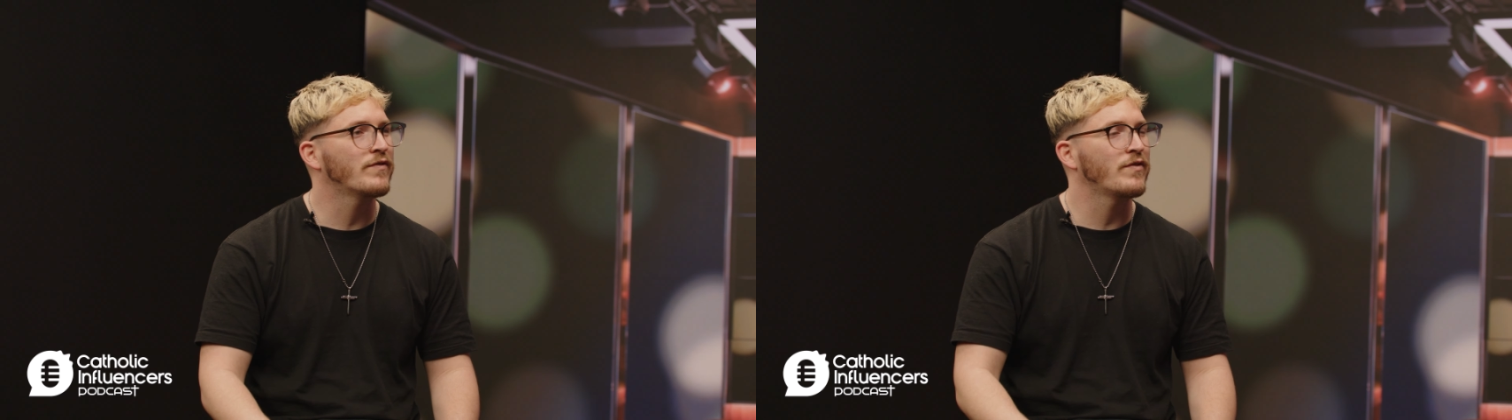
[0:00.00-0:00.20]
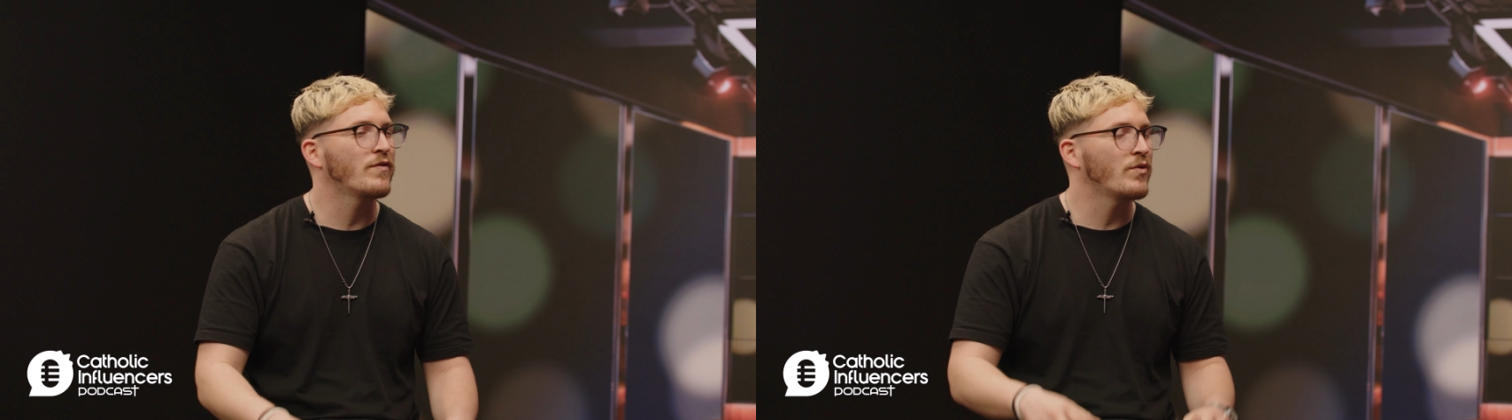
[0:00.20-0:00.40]

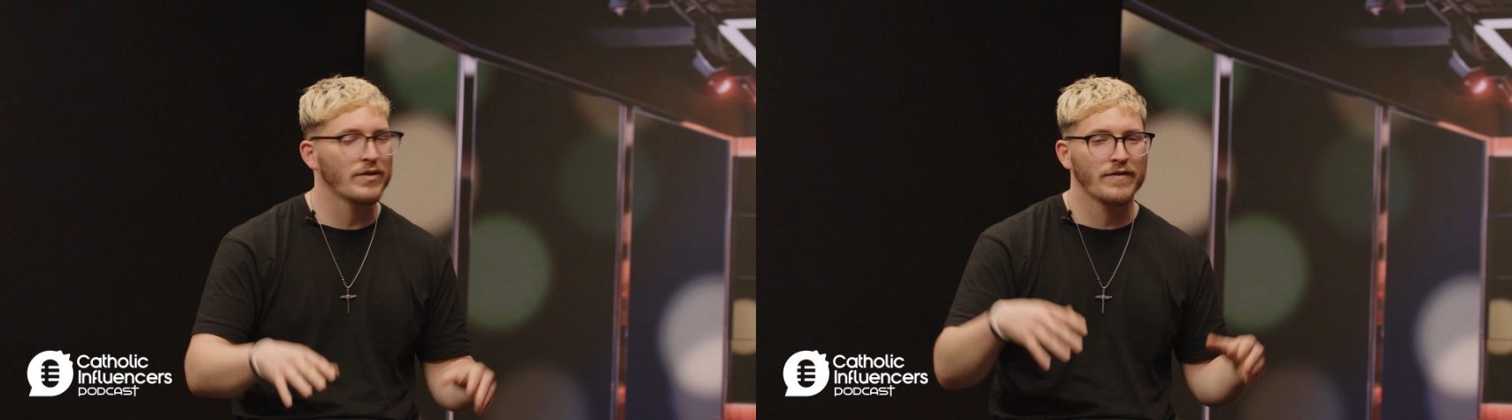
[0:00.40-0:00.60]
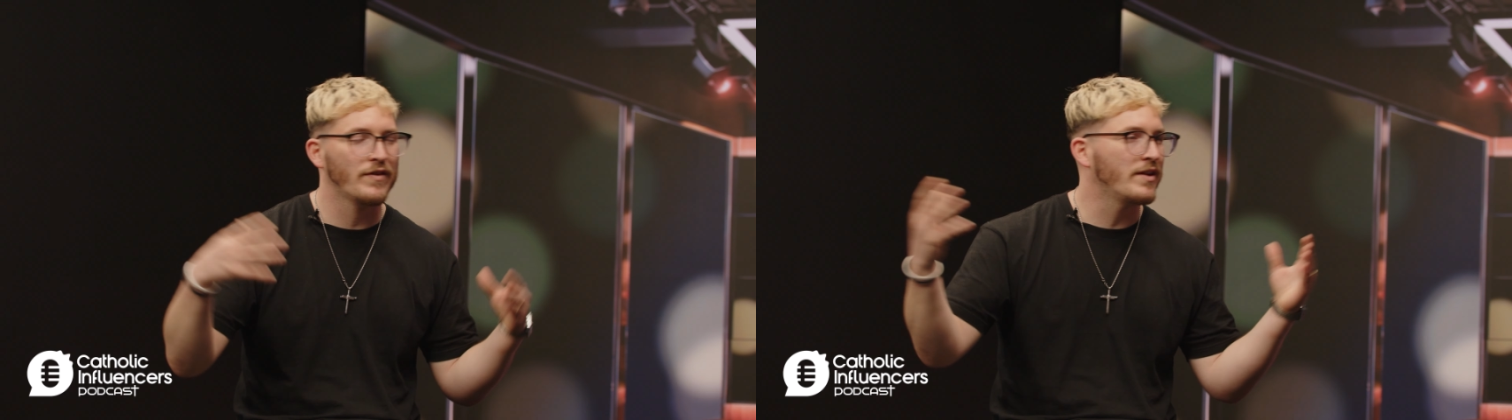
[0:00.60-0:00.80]

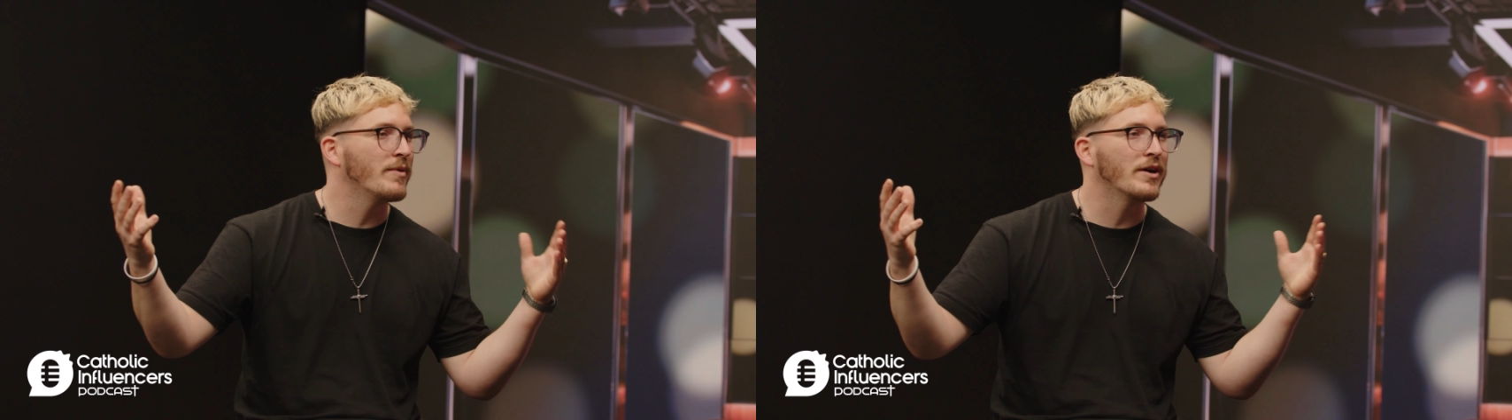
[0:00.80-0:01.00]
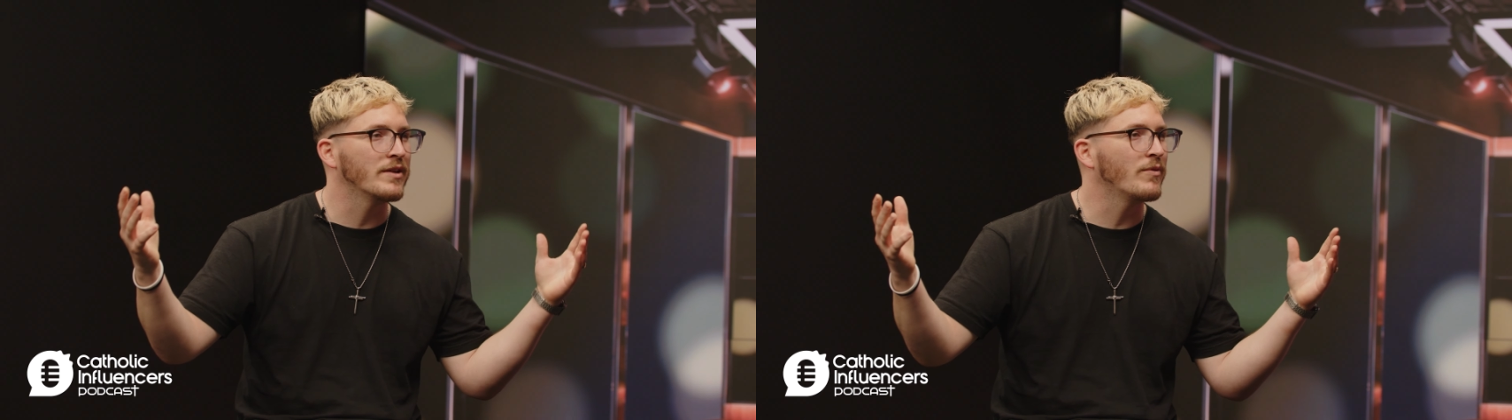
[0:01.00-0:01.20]
if
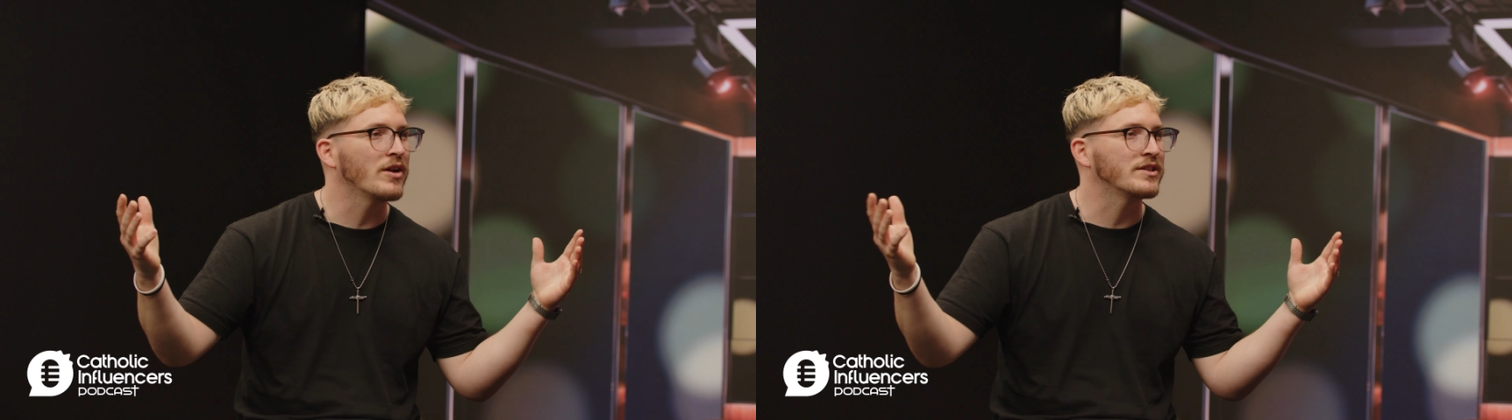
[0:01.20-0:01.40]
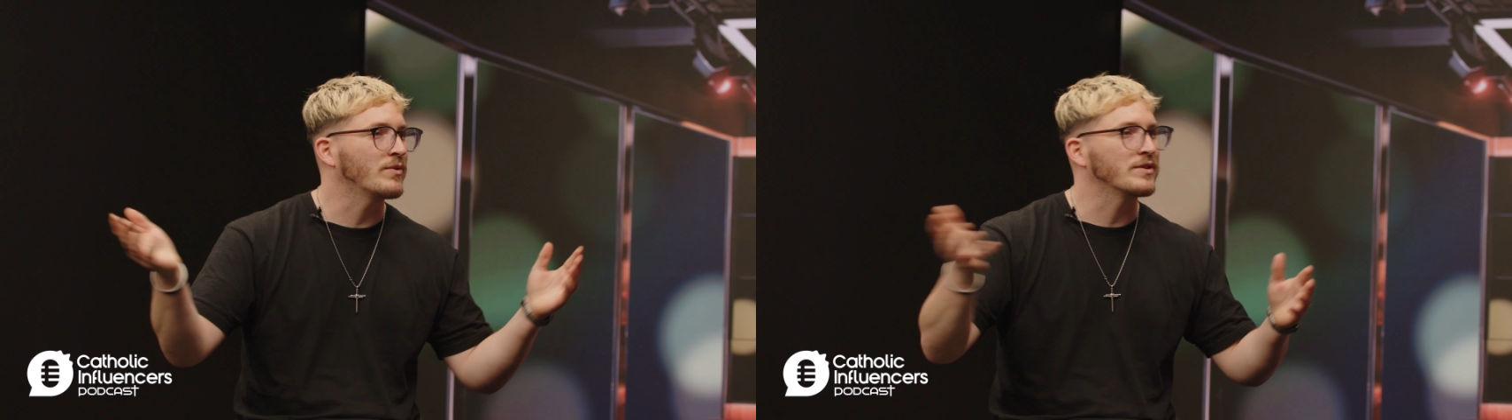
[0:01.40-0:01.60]
anybody
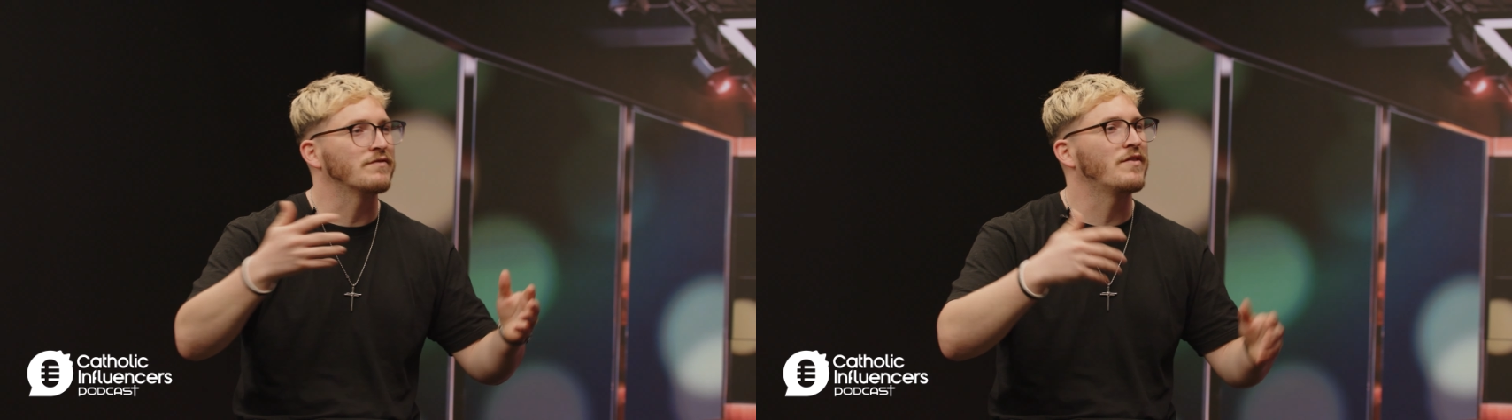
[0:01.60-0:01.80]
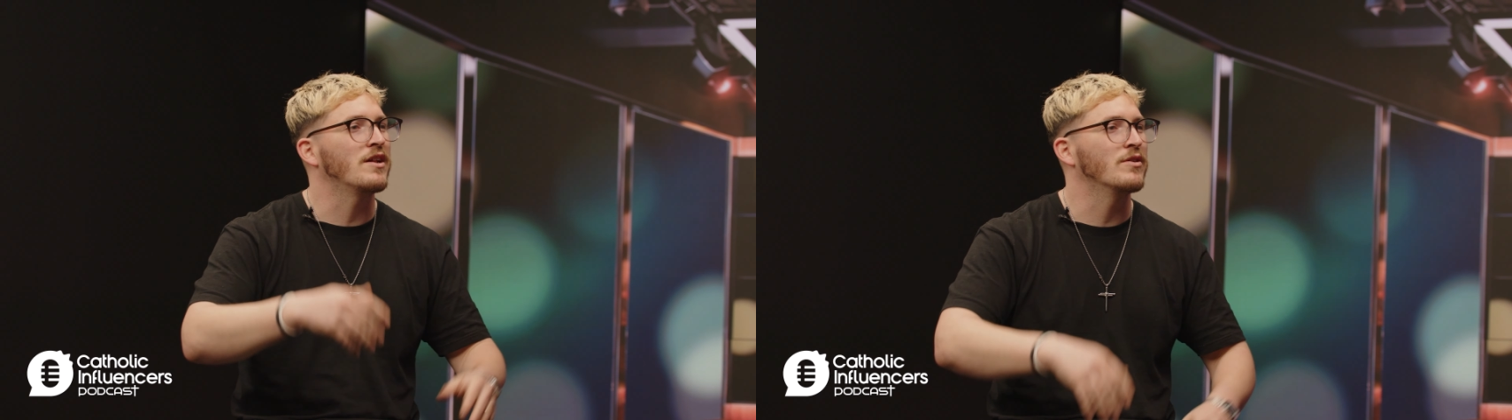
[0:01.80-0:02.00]
watching wants
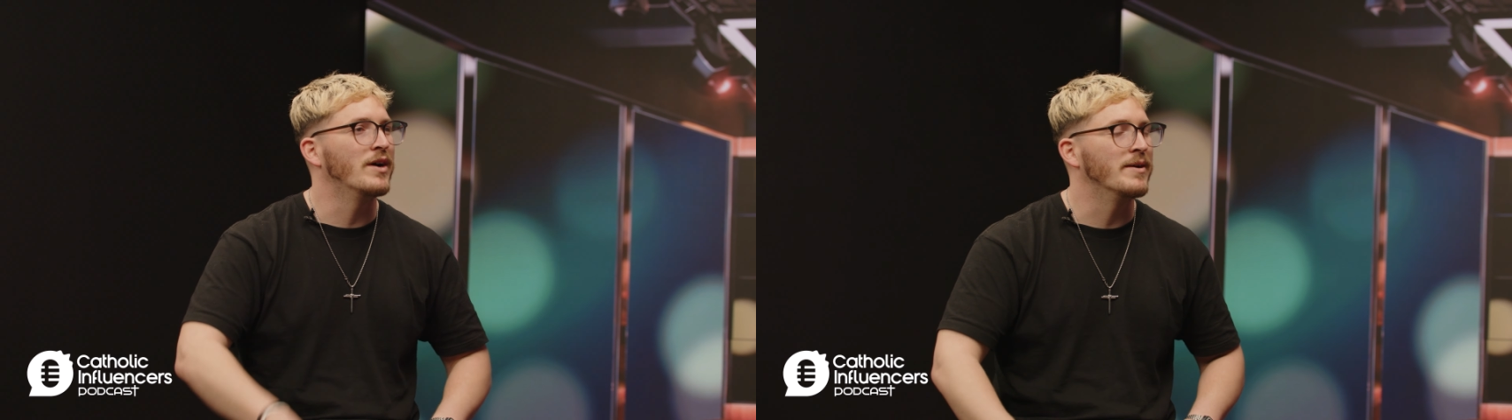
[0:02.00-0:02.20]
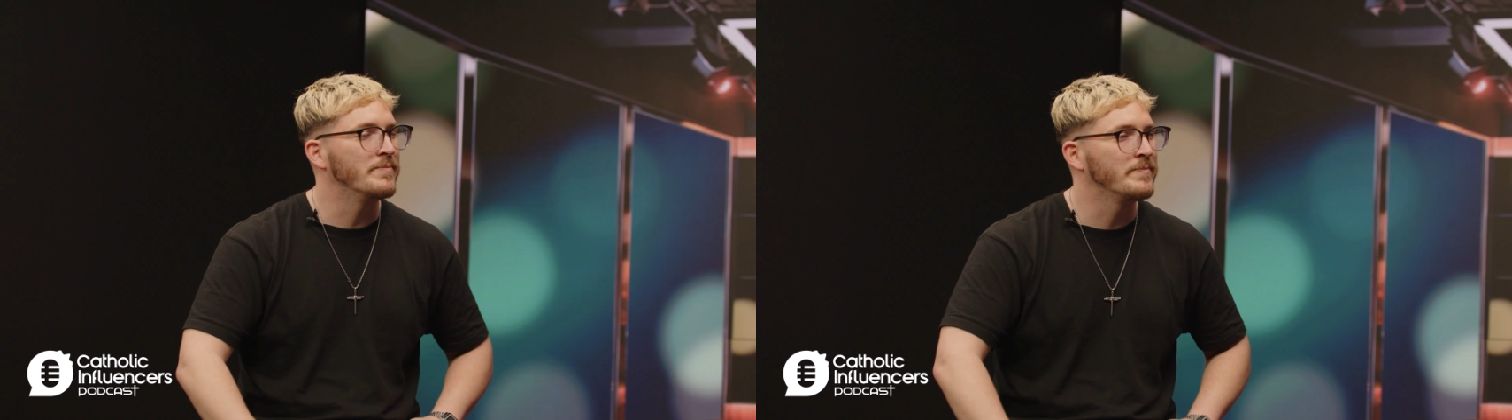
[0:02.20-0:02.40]
to follow up?